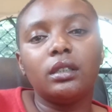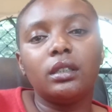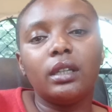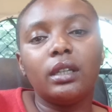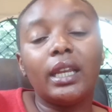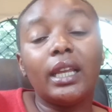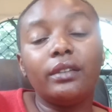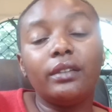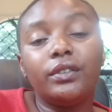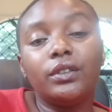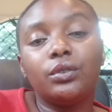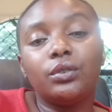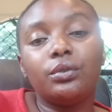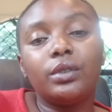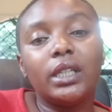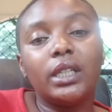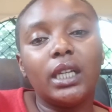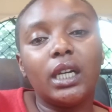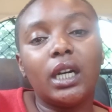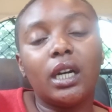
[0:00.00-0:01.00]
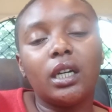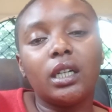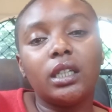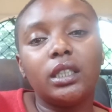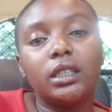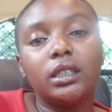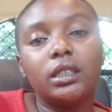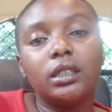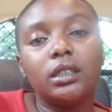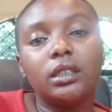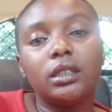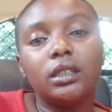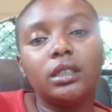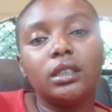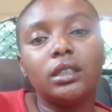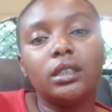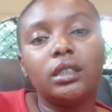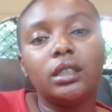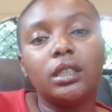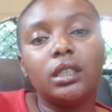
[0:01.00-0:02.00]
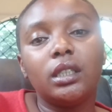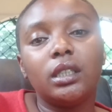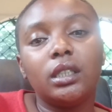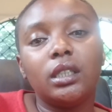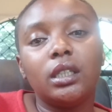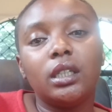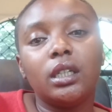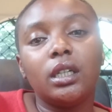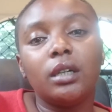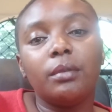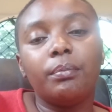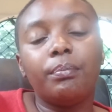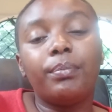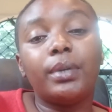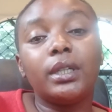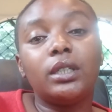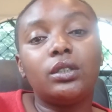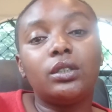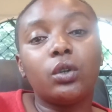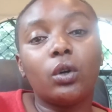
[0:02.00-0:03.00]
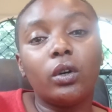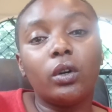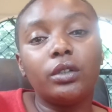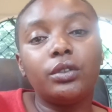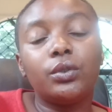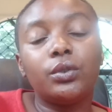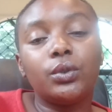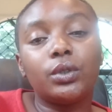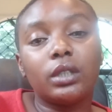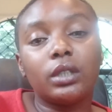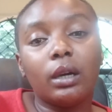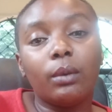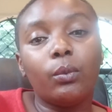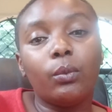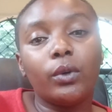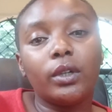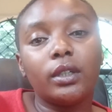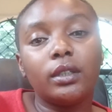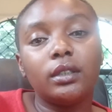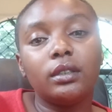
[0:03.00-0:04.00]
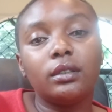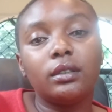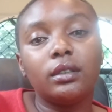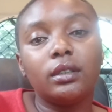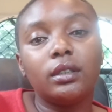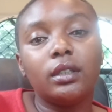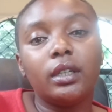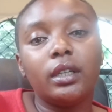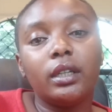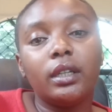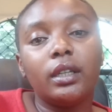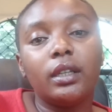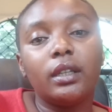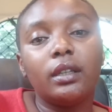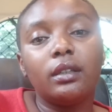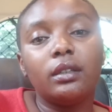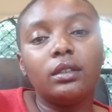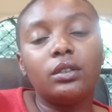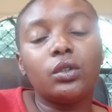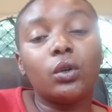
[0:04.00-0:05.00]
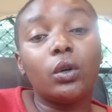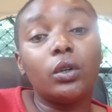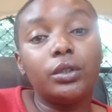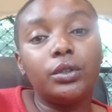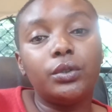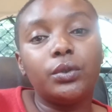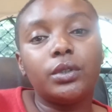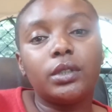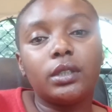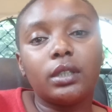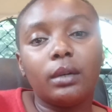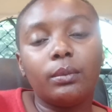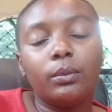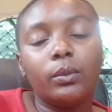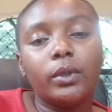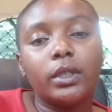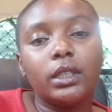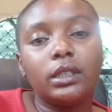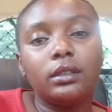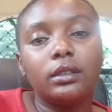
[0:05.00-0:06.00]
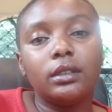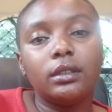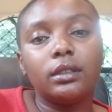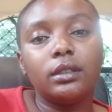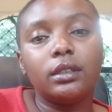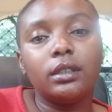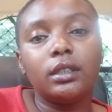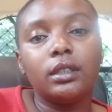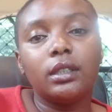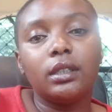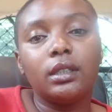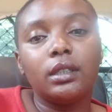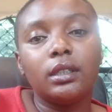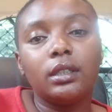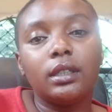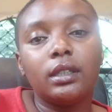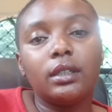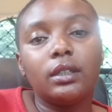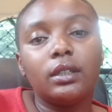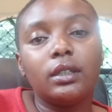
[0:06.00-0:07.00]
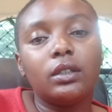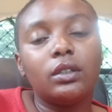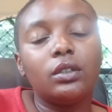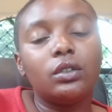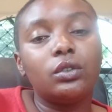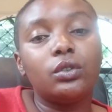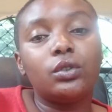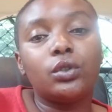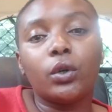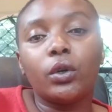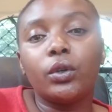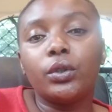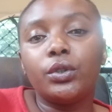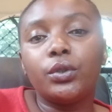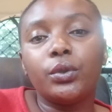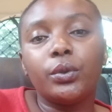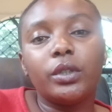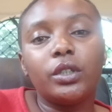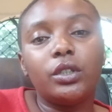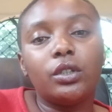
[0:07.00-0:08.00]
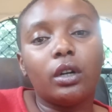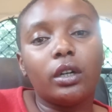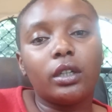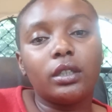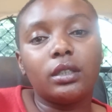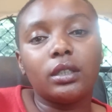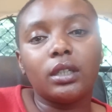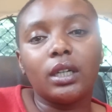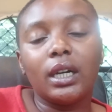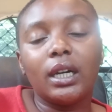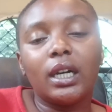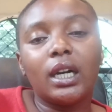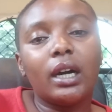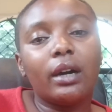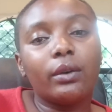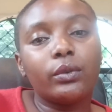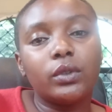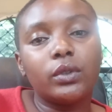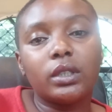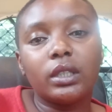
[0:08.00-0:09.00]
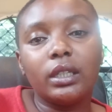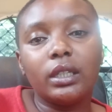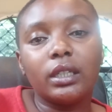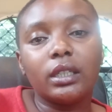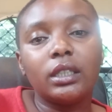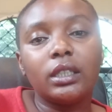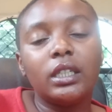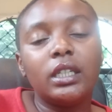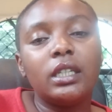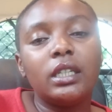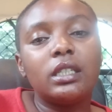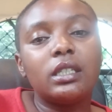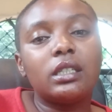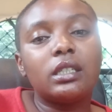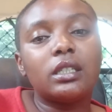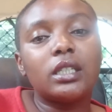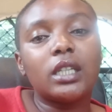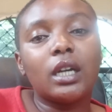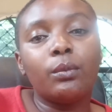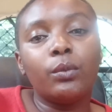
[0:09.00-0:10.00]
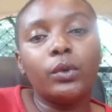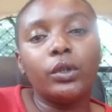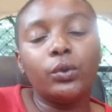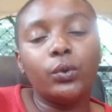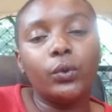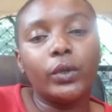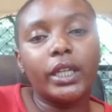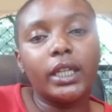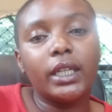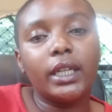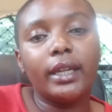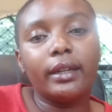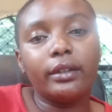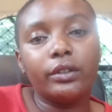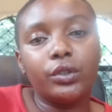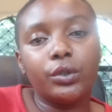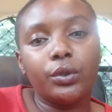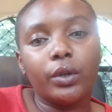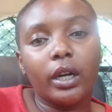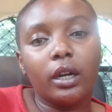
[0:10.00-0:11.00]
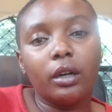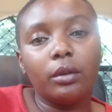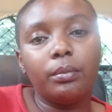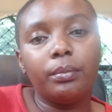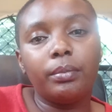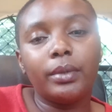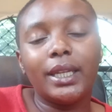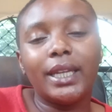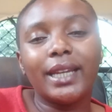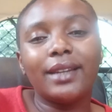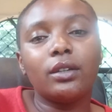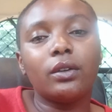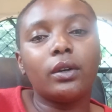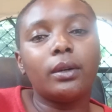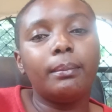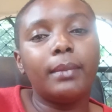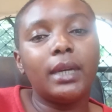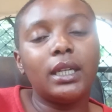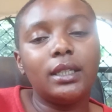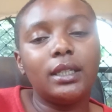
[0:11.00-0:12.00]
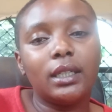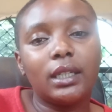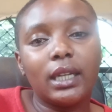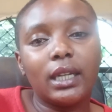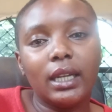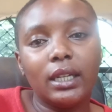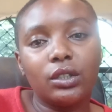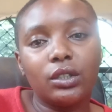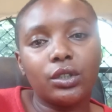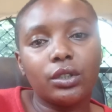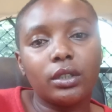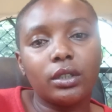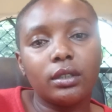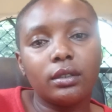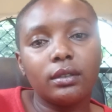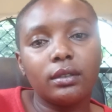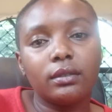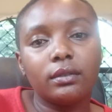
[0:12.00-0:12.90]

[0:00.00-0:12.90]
Life is really hard. But talk to someone. Talk to someone. Talk to a doctor, a counselor, someone who can get you help. Get on medication.